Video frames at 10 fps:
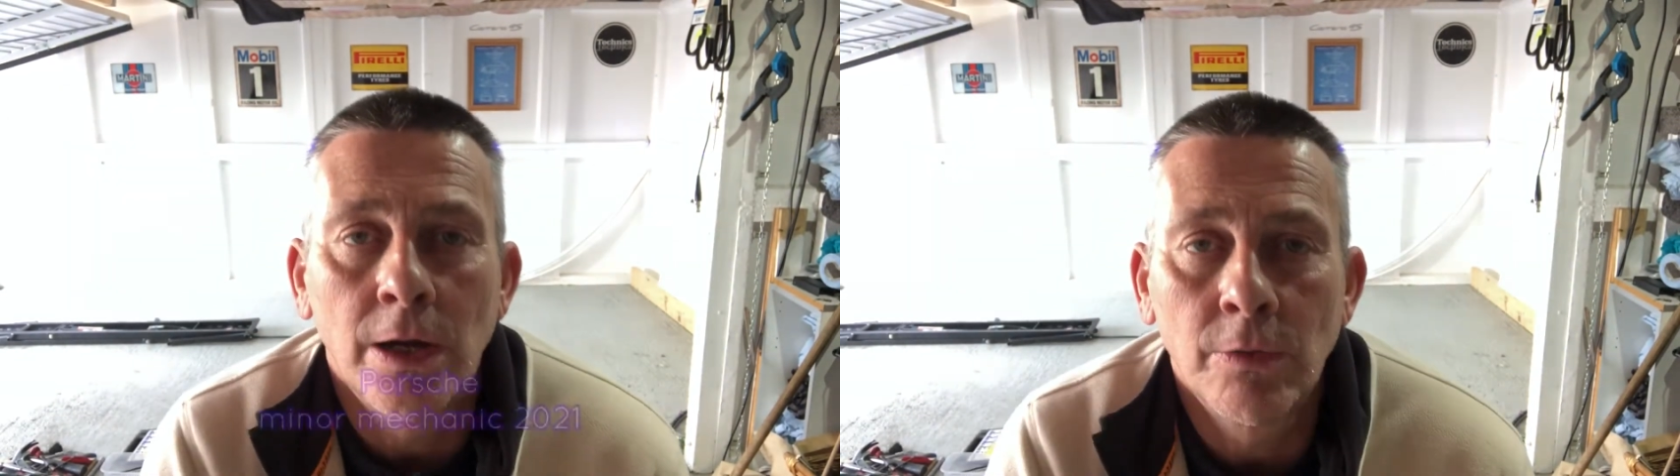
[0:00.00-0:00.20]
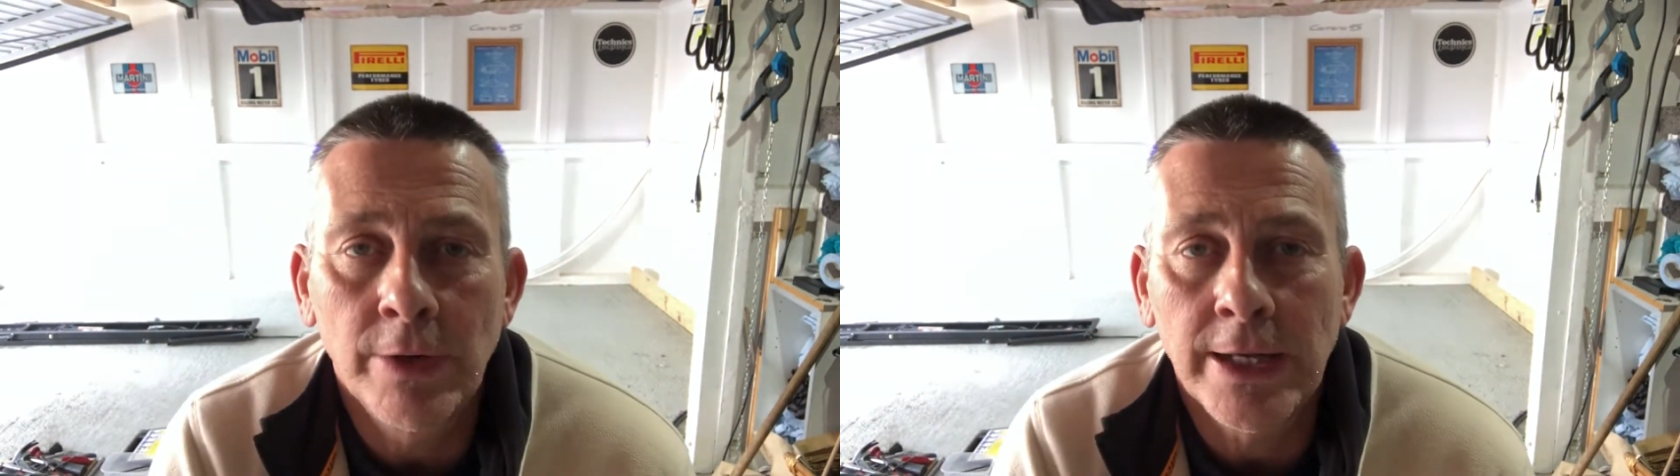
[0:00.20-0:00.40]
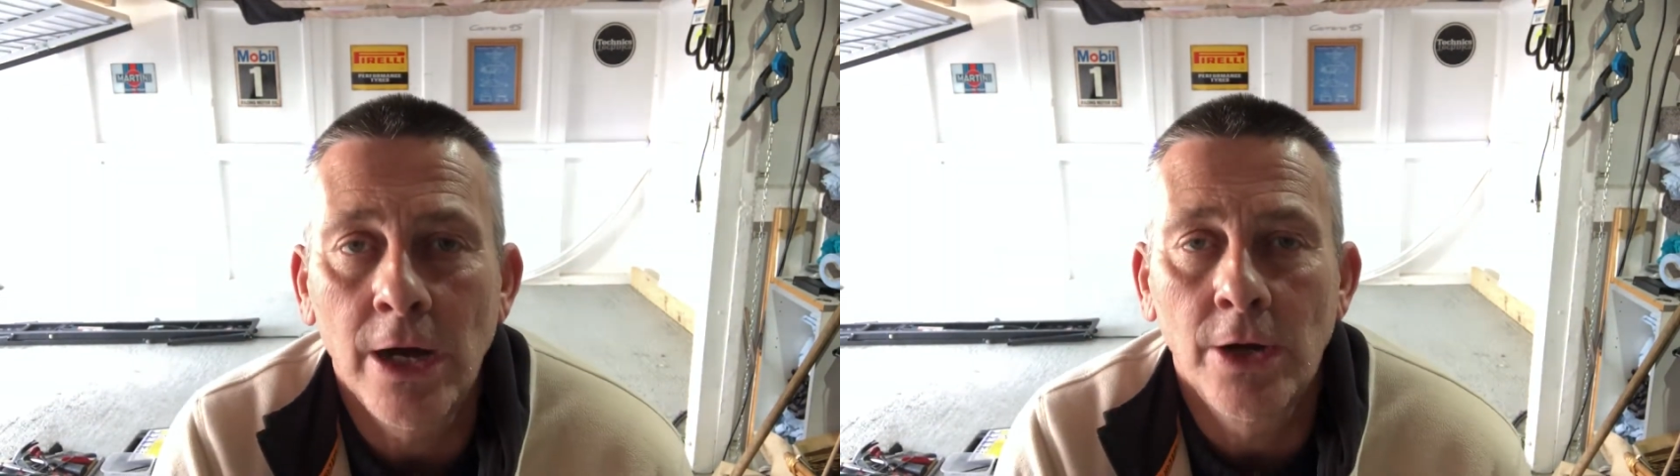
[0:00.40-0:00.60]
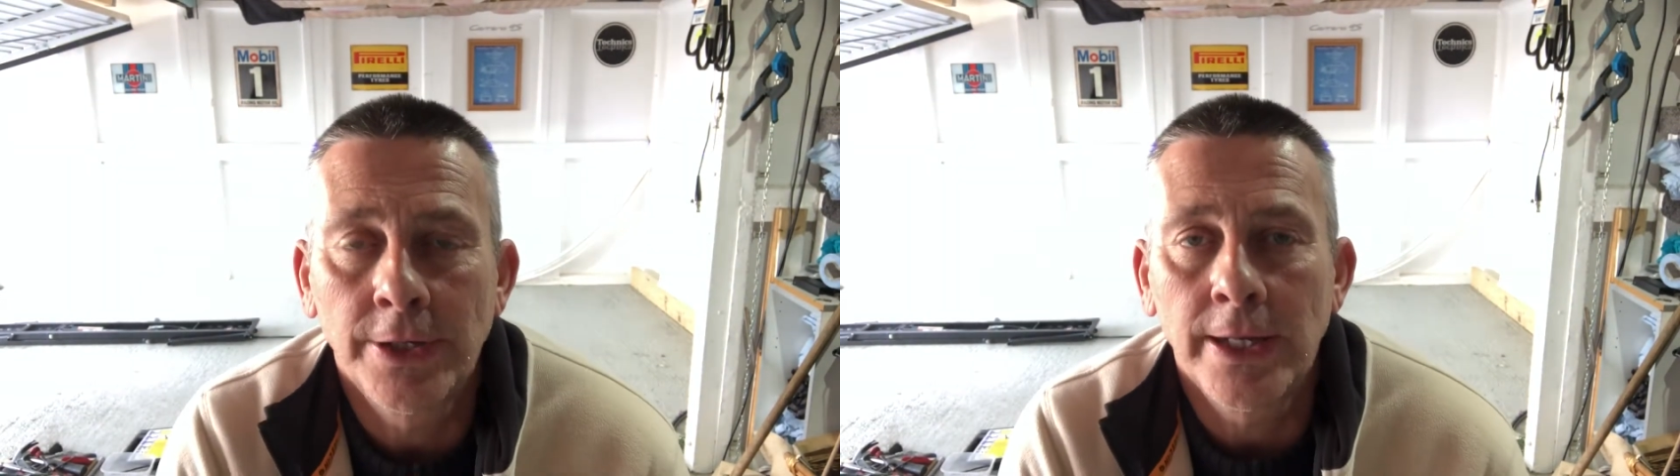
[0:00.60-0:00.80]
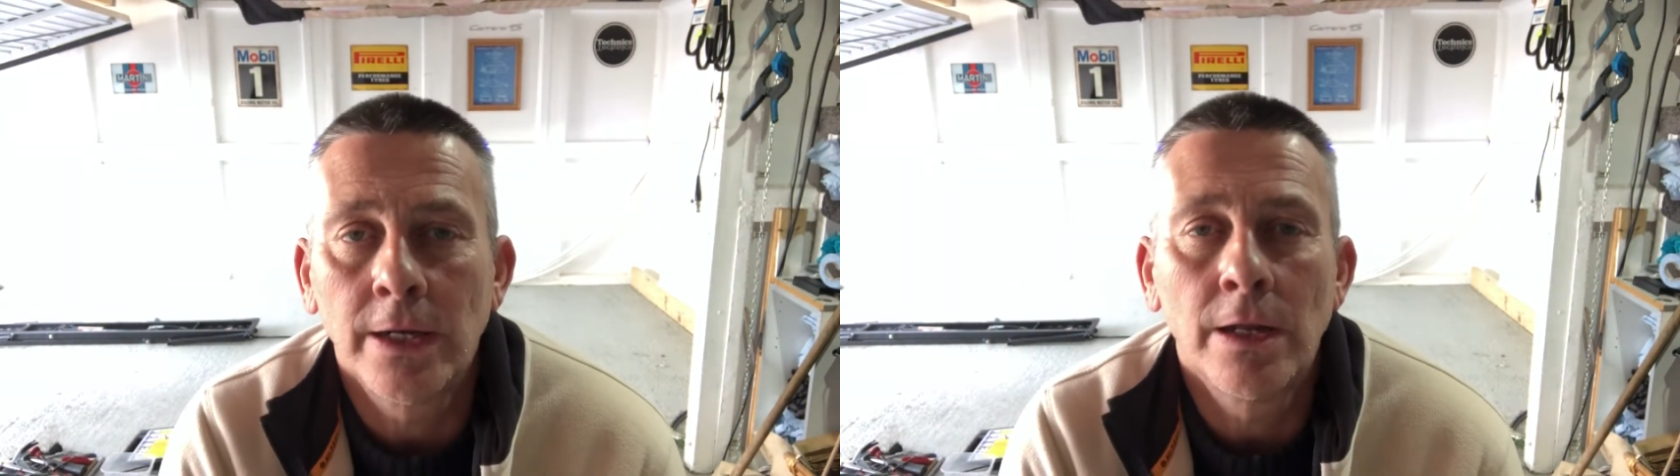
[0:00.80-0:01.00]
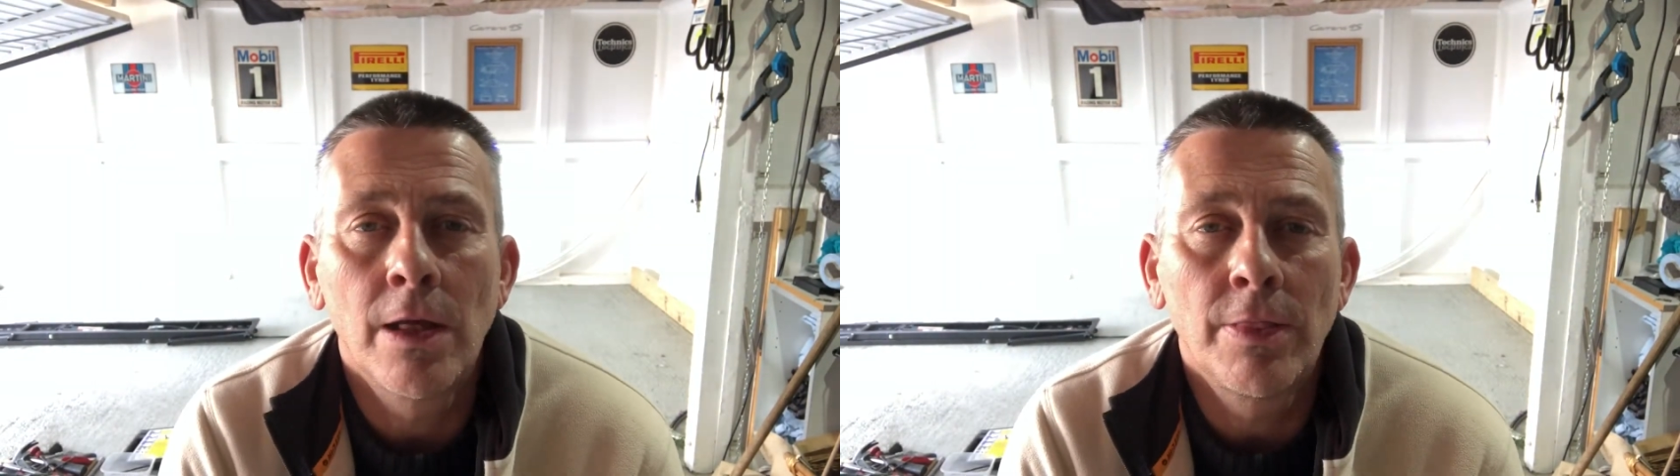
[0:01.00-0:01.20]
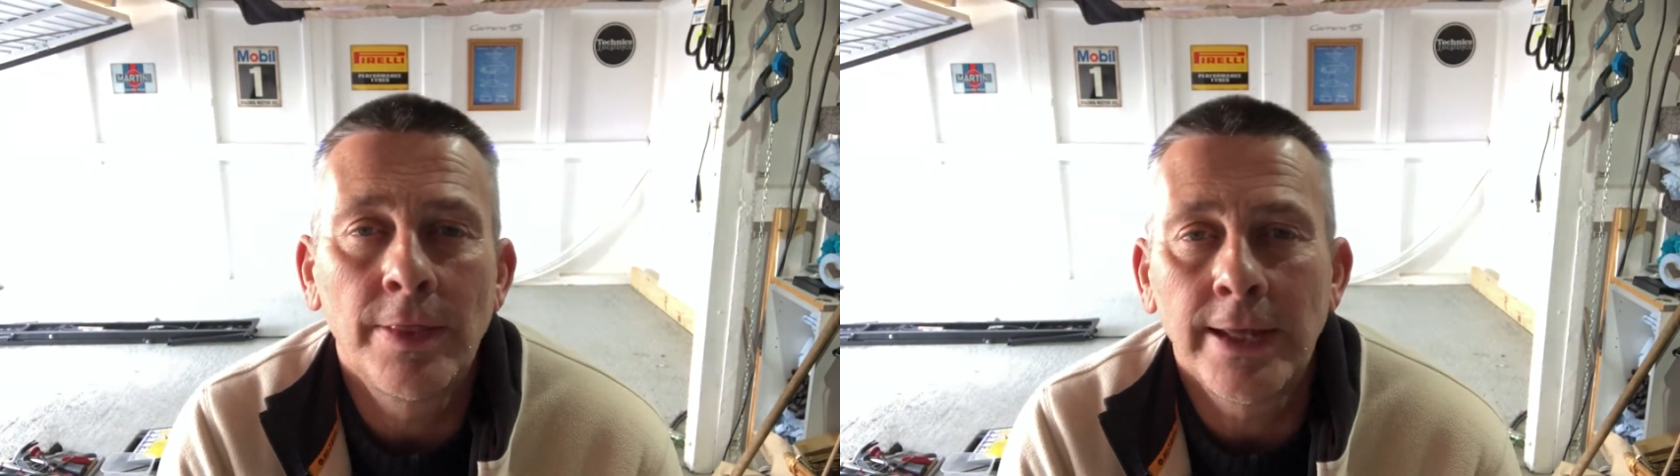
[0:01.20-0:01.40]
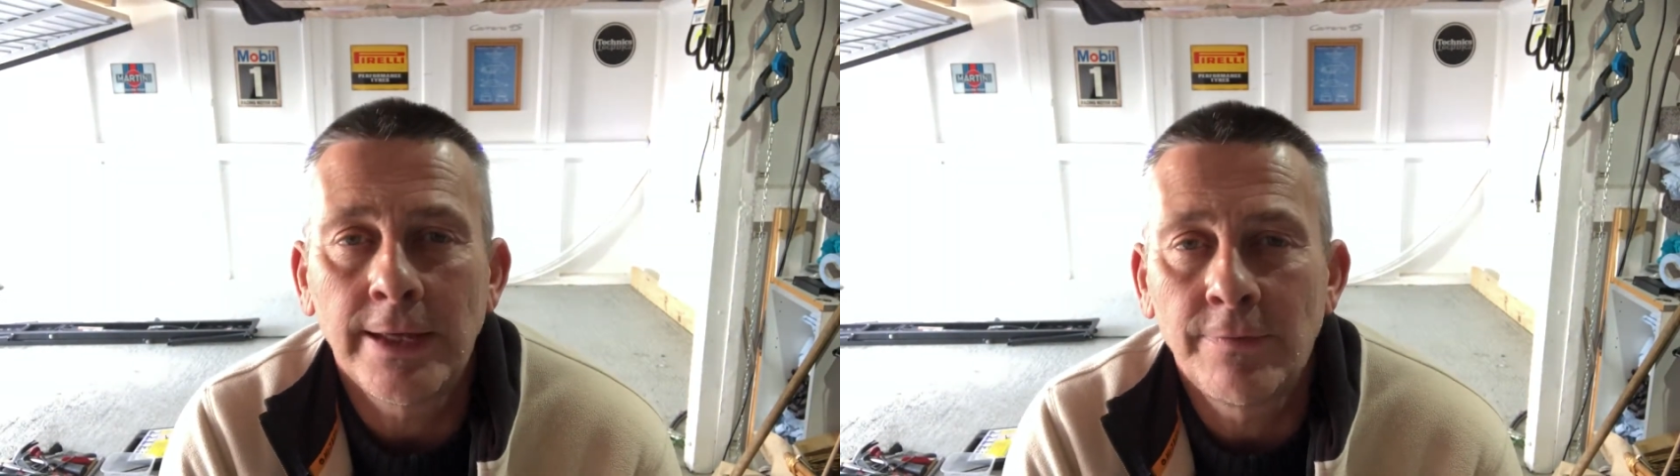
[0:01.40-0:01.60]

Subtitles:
regarding the